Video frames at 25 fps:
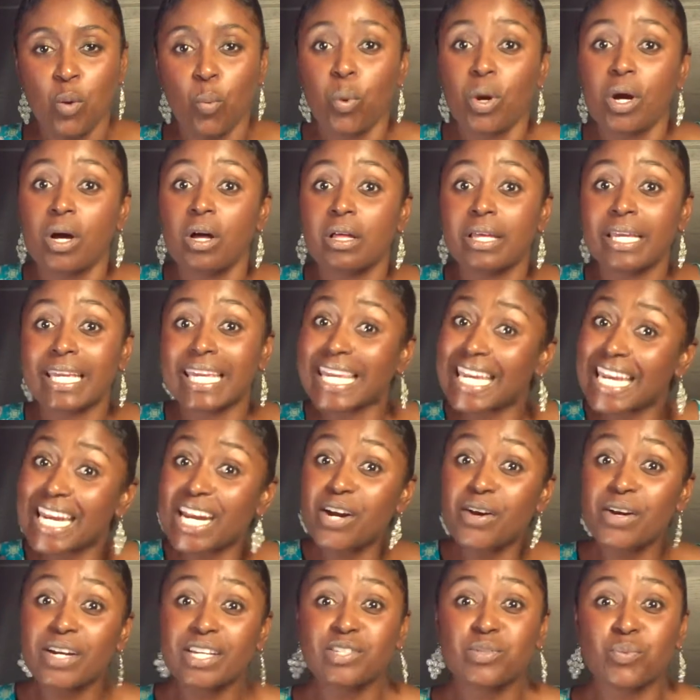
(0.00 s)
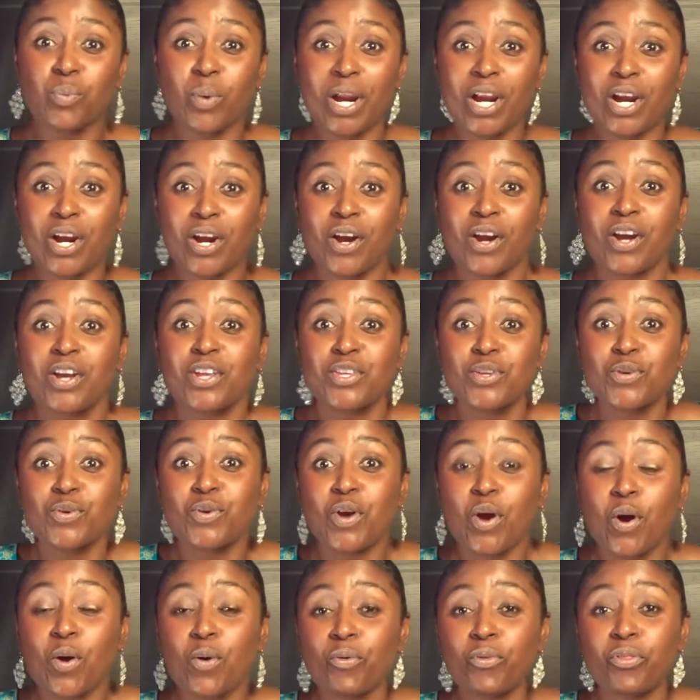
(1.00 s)
Well, here is where
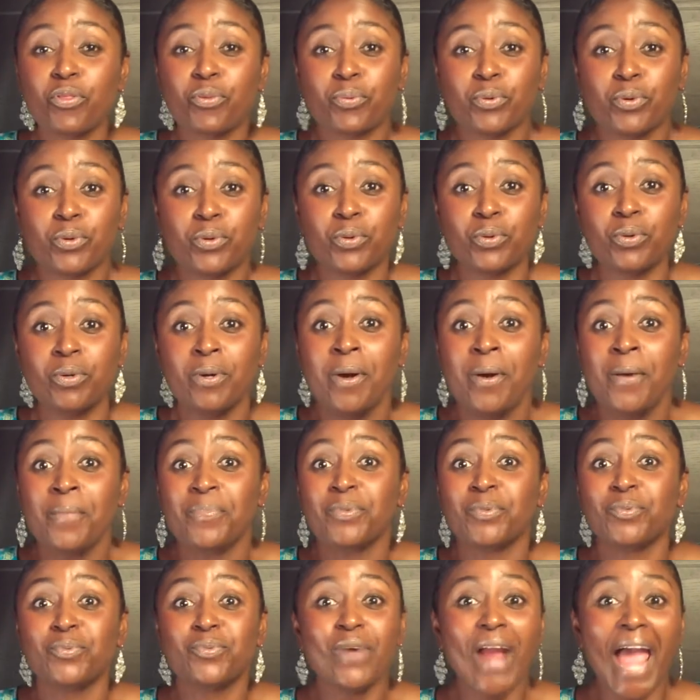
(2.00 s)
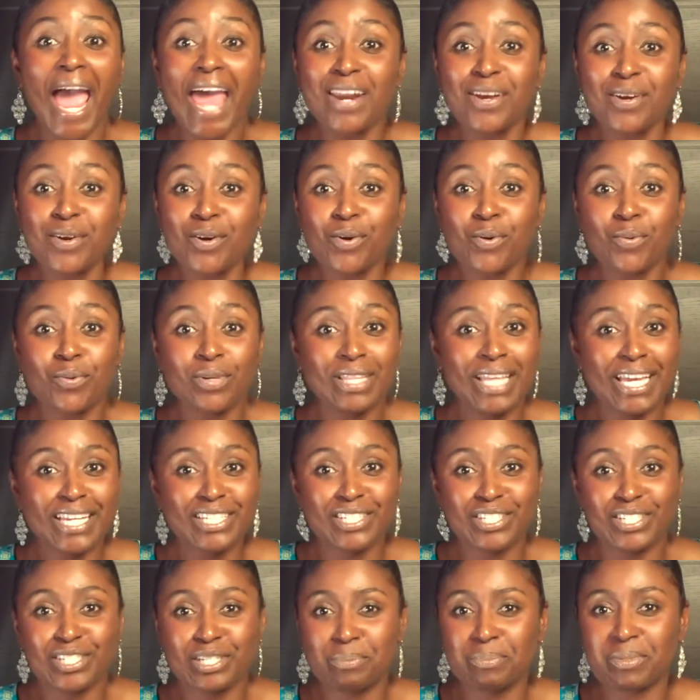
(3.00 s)
you go through radical
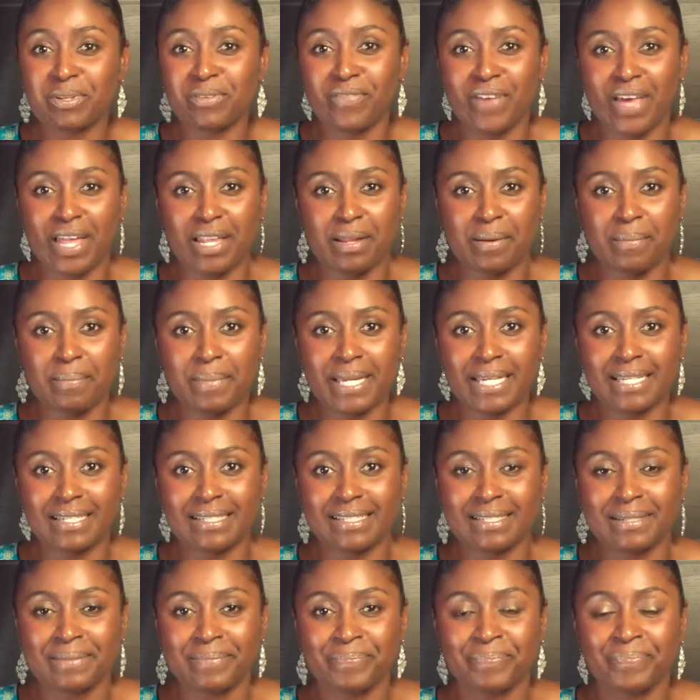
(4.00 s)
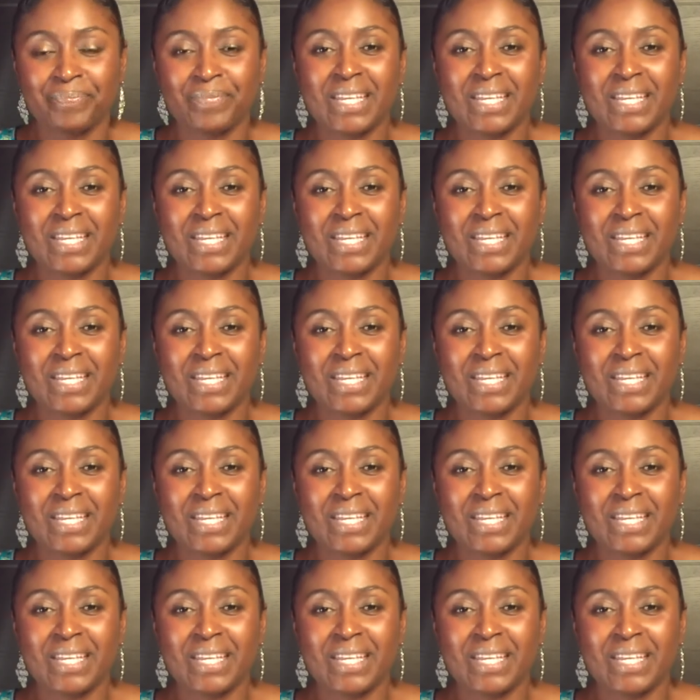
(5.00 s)
relationship development,